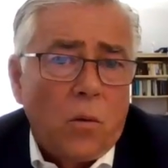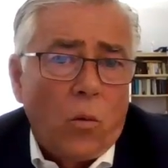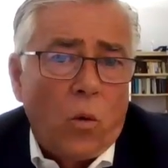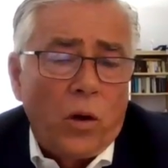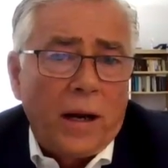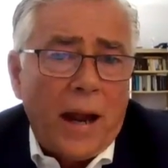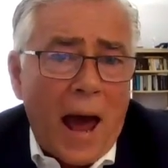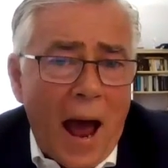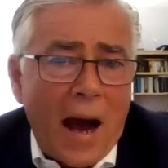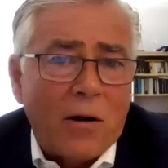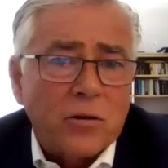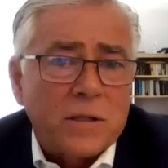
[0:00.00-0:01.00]
would
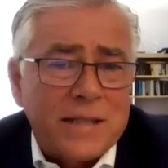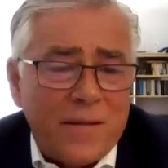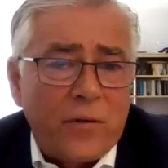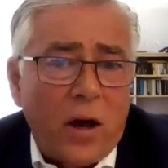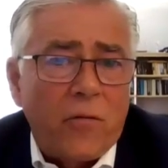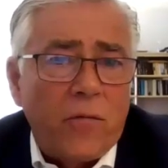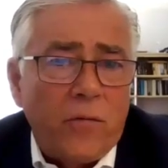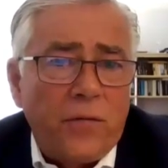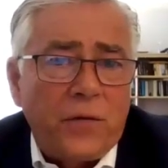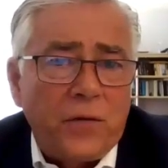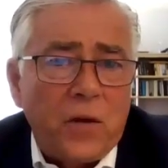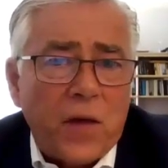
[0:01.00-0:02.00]
allow
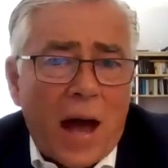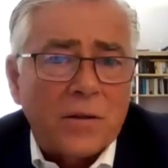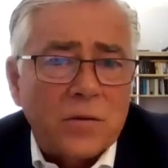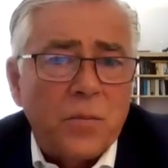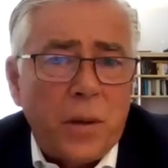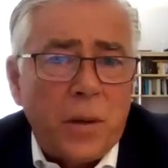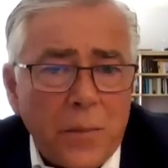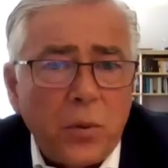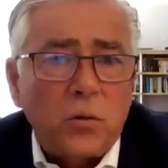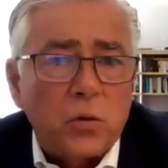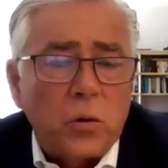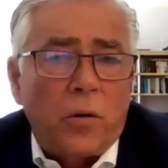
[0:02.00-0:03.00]
750,000
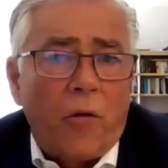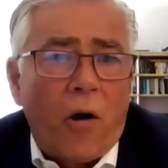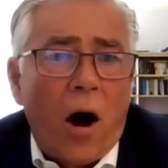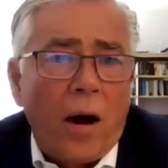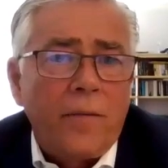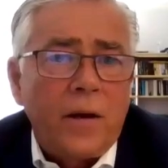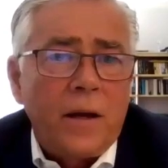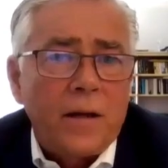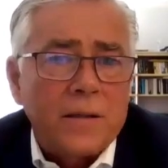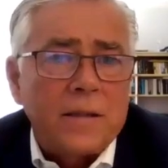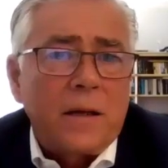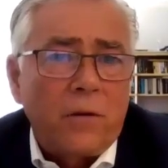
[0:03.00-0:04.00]
people to arrive
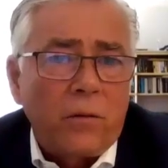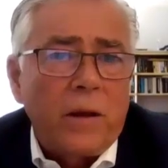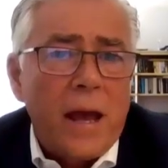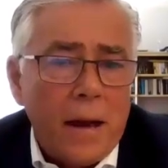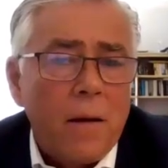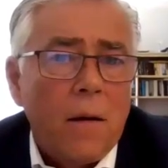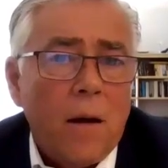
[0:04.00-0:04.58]
in a single year.